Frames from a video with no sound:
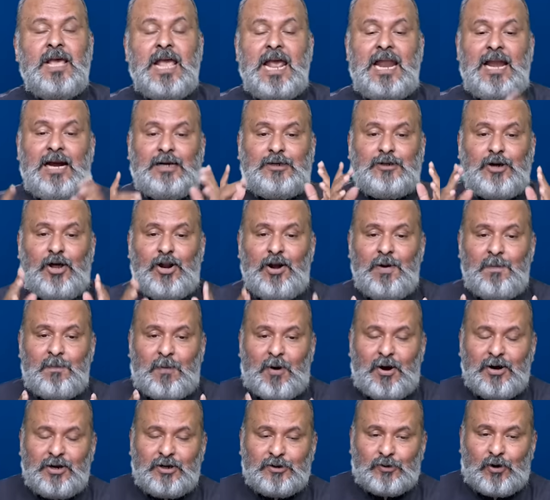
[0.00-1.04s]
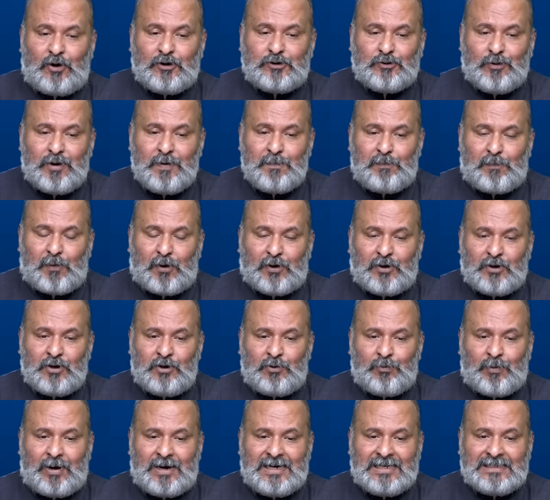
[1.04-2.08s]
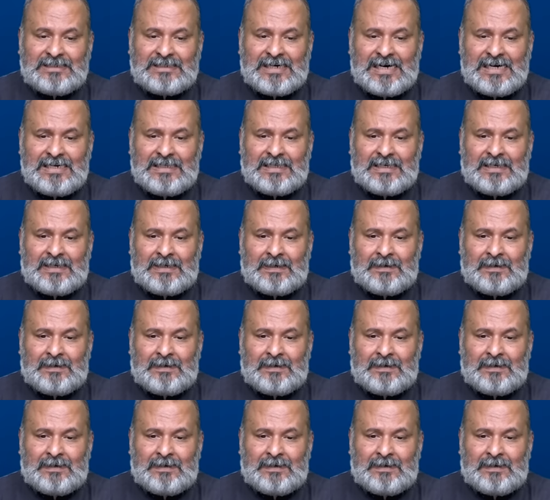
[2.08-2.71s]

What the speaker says: Electoral bond is also important to understand